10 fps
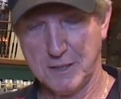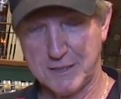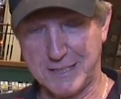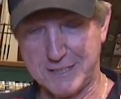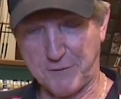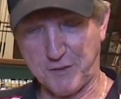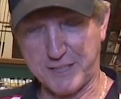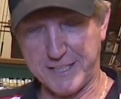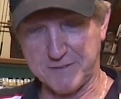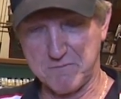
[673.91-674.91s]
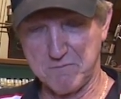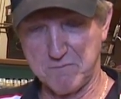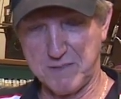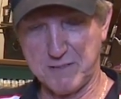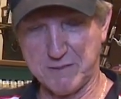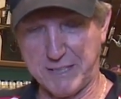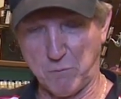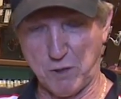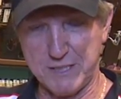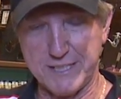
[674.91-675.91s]
Because if you
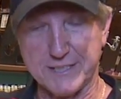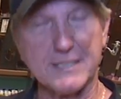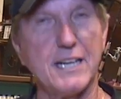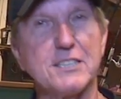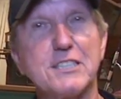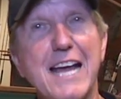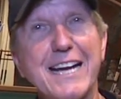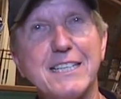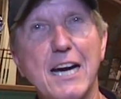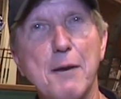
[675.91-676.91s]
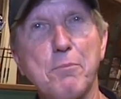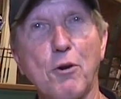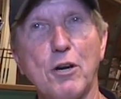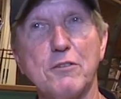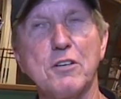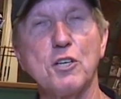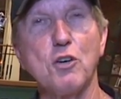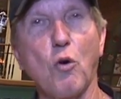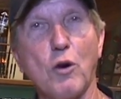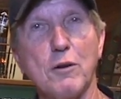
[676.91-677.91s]
get one that's snagged up
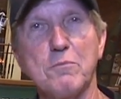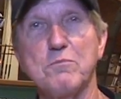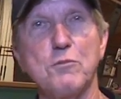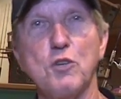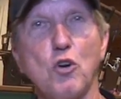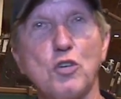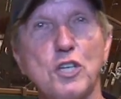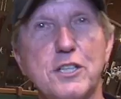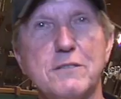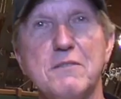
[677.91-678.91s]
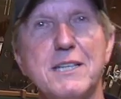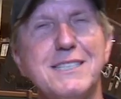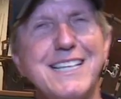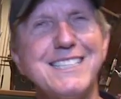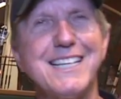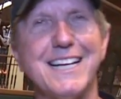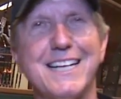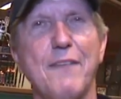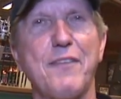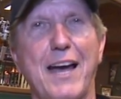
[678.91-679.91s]
or no good, it's easy to
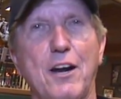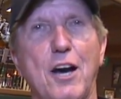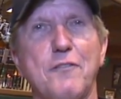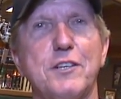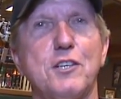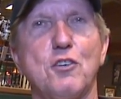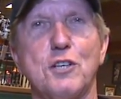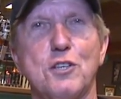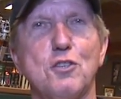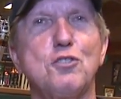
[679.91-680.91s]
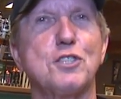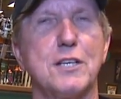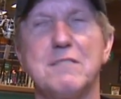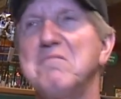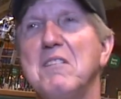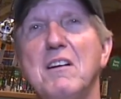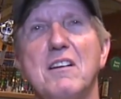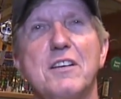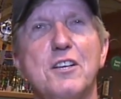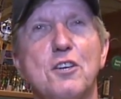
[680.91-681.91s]
cut that off and you're only losing,
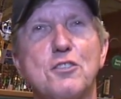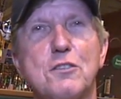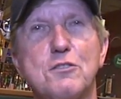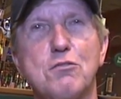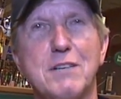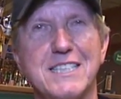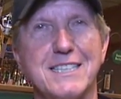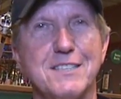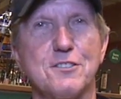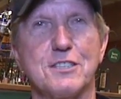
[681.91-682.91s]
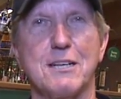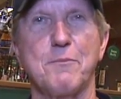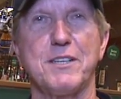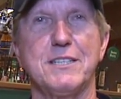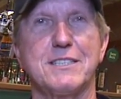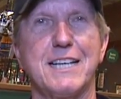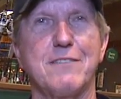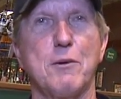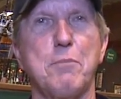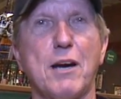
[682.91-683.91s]
you know, 20 cents or something instead
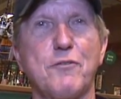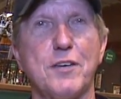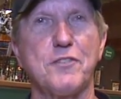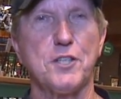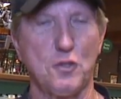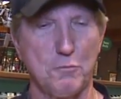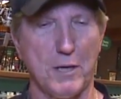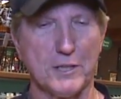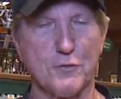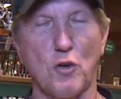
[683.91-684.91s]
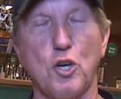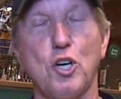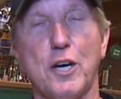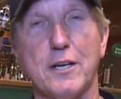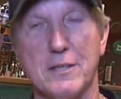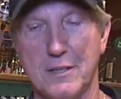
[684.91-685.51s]
of $1.50, $2 for a hook.